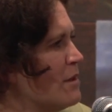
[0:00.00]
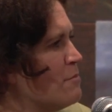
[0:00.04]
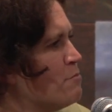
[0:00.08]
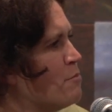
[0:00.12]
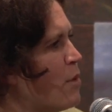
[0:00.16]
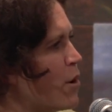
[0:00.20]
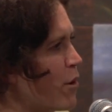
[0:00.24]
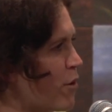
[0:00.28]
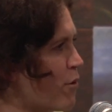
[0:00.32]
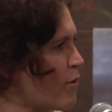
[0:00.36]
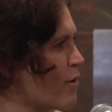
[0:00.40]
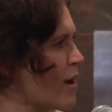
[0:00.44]

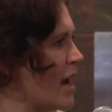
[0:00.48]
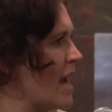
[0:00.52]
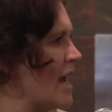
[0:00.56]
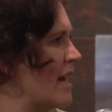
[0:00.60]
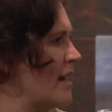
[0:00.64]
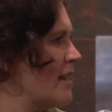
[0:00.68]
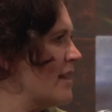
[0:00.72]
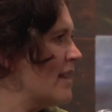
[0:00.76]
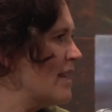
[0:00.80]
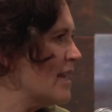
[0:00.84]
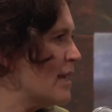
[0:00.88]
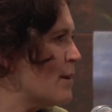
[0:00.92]

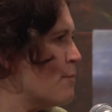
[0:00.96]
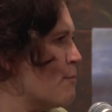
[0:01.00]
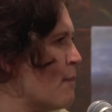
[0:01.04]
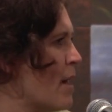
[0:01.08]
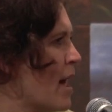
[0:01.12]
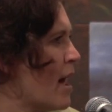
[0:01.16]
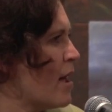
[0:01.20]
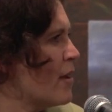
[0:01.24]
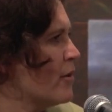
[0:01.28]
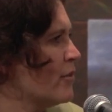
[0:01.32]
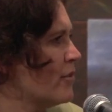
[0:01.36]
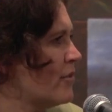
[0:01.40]
moderate the
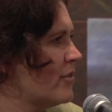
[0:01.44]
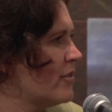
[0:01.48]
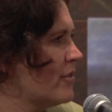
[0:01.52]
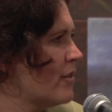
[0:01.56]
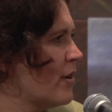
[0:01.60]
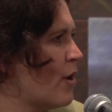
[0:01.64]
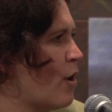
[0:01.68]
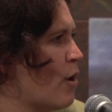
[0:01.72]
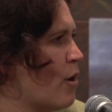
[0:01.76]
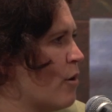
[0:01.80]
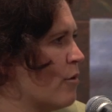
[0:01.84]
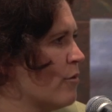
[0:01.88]
amount
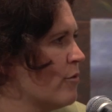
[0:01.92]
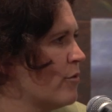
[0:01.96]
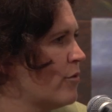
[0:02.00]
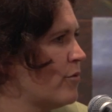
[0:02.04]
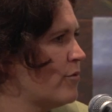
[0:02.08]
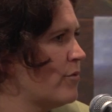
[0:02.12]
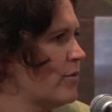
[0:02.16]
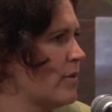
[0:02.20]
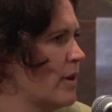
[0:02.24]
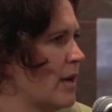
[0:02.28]
of